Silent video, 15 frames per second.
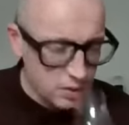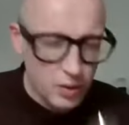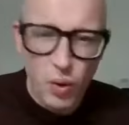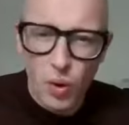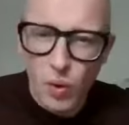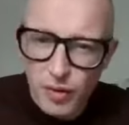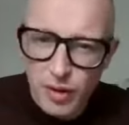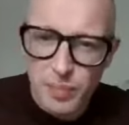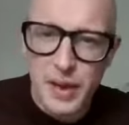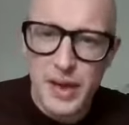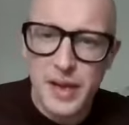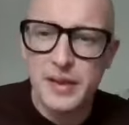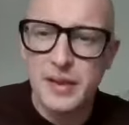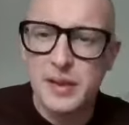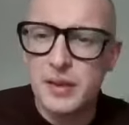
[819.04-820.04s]
coffee
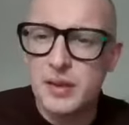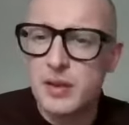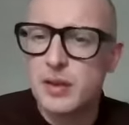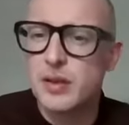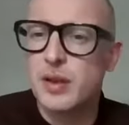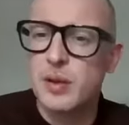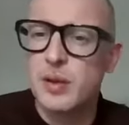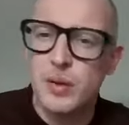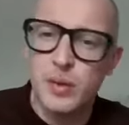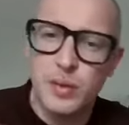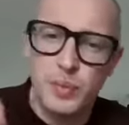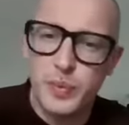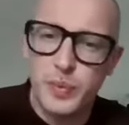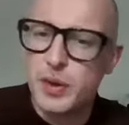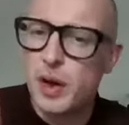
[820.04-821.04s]
beans, you
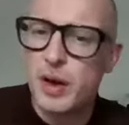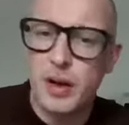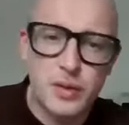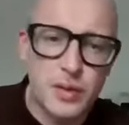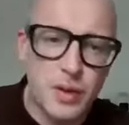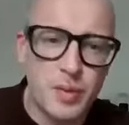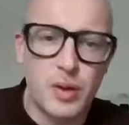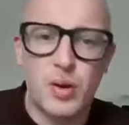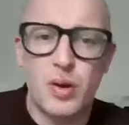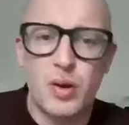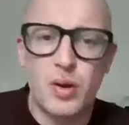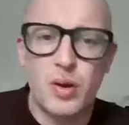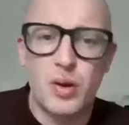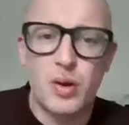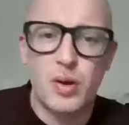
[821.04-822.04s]
know, some along the
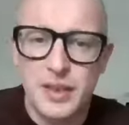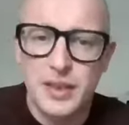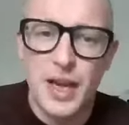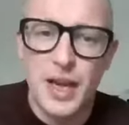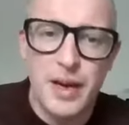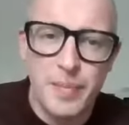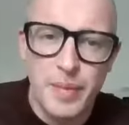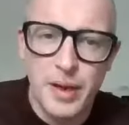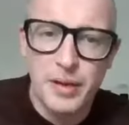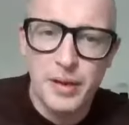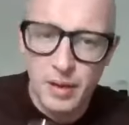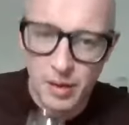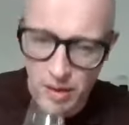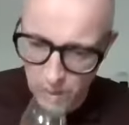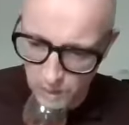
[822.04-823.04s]
lines of
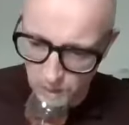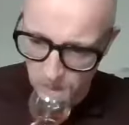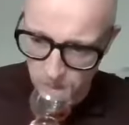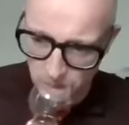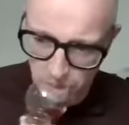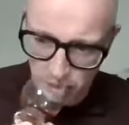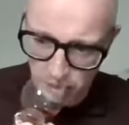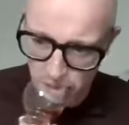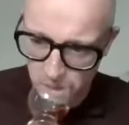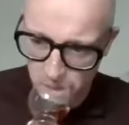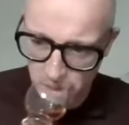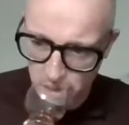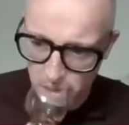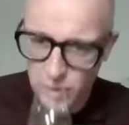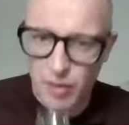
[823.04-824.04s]
cinnamon,
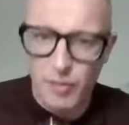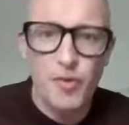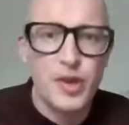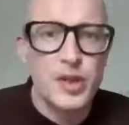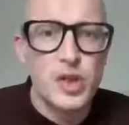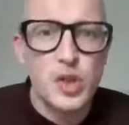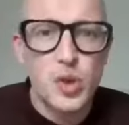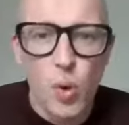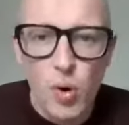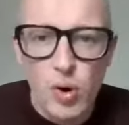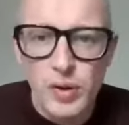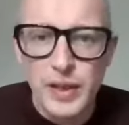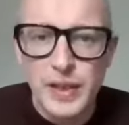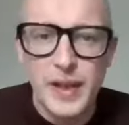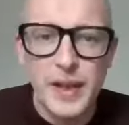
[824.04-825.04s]
something
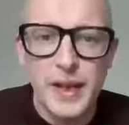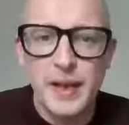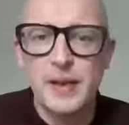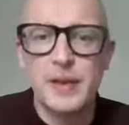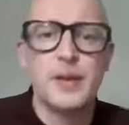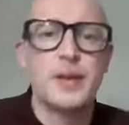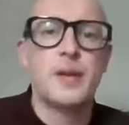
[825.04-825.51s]
chocolatey.